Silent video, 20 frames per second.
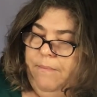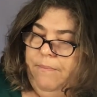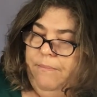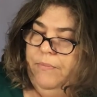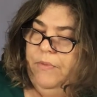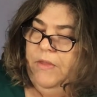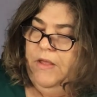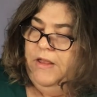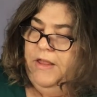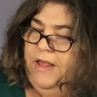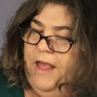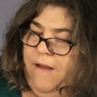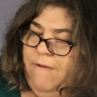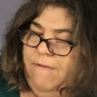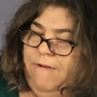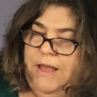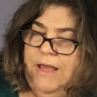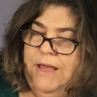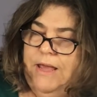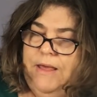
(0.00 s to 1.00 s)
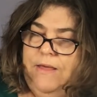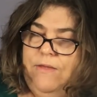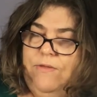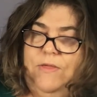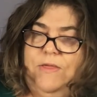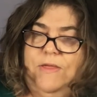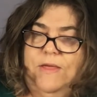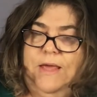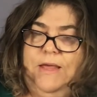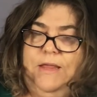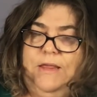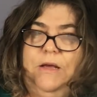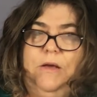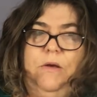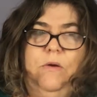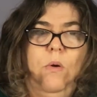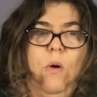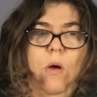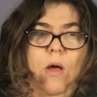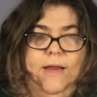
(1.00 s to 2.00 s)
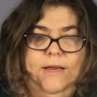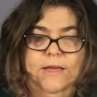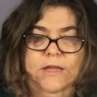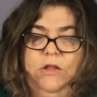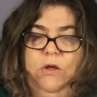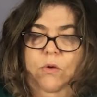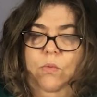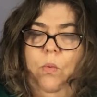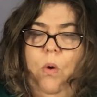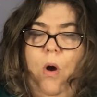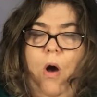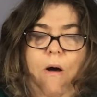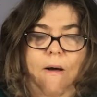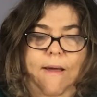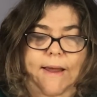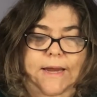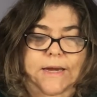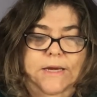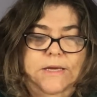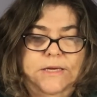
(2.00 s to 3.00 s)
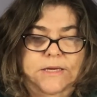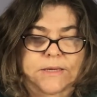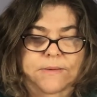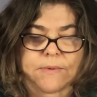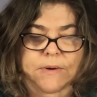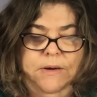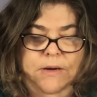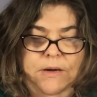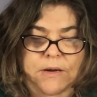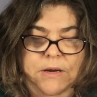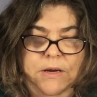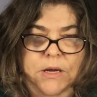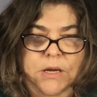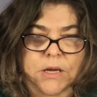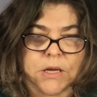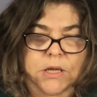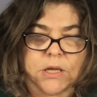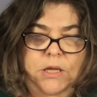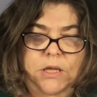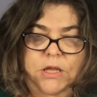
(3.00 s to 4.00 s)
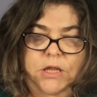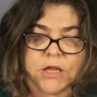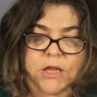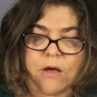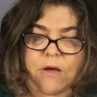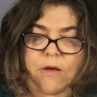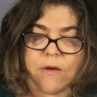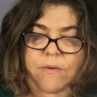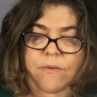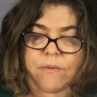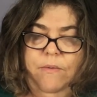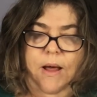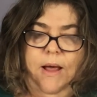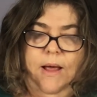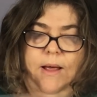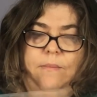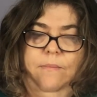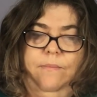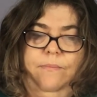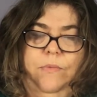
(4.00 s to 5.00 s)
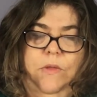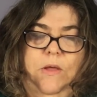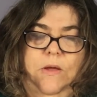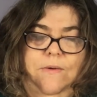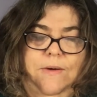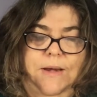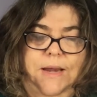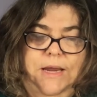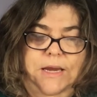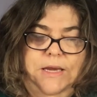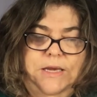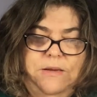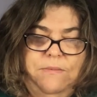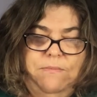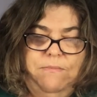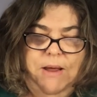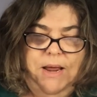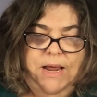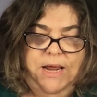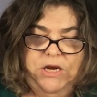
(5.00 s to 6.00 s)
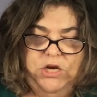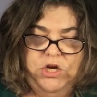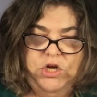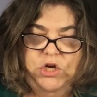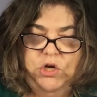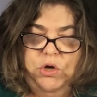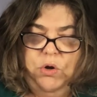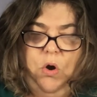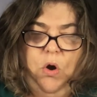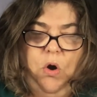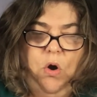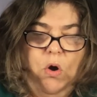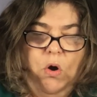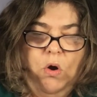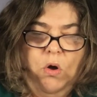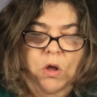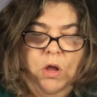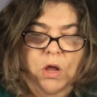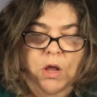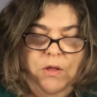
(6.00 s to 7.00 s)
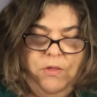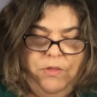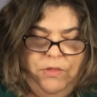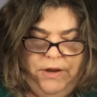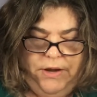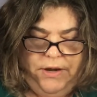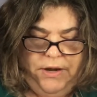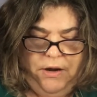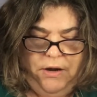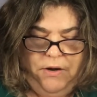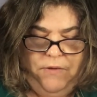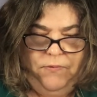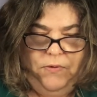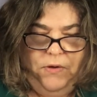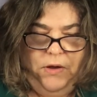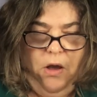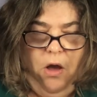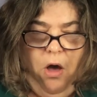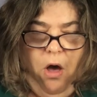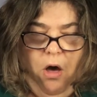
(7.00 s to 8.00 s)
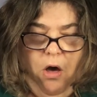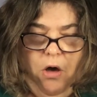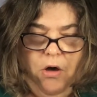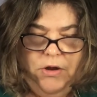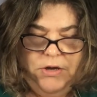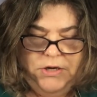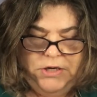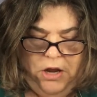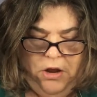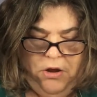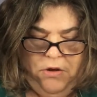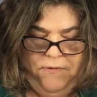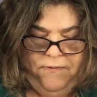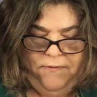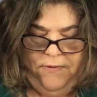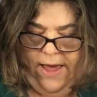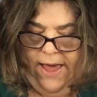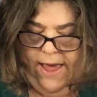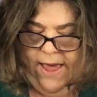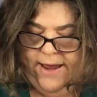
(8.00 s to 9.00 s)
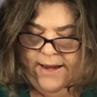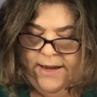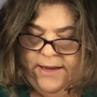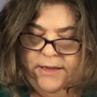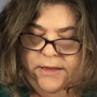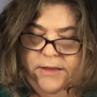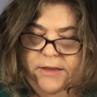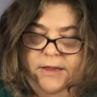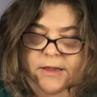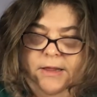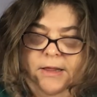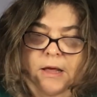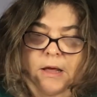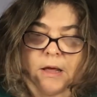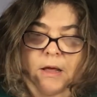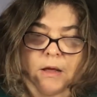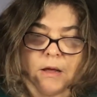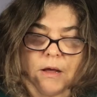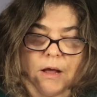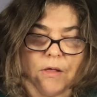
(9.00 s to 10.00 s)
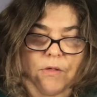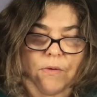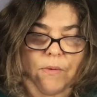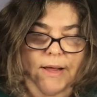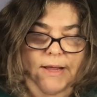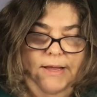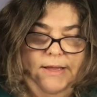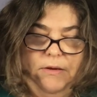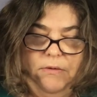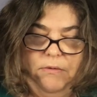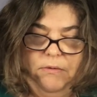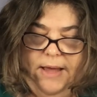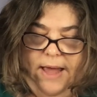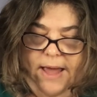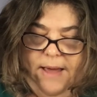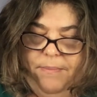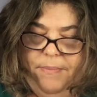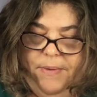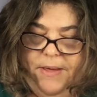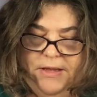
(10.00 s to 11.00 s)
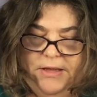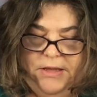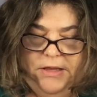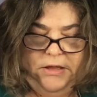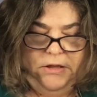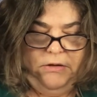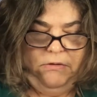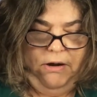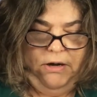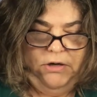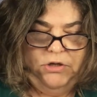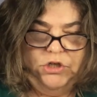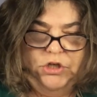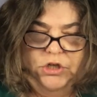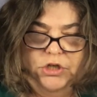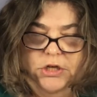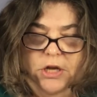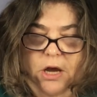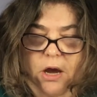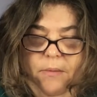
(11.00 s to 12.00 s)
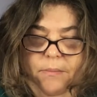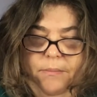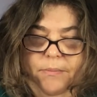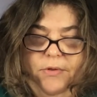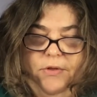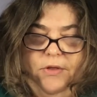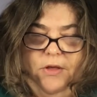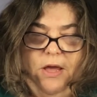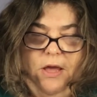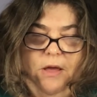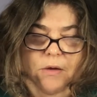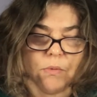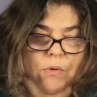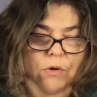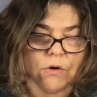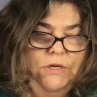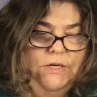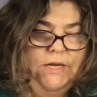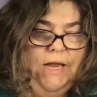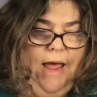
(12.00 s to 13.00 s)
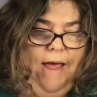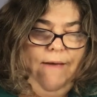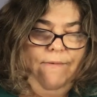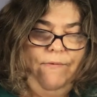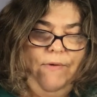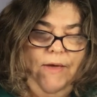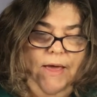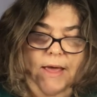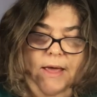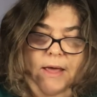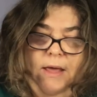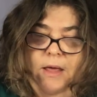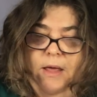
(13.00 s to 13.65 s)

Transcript: this area isn't quite so wide. So you need to make sure that none of the card overhangs, otherwise it will get a bit scrunched up. So you want to have it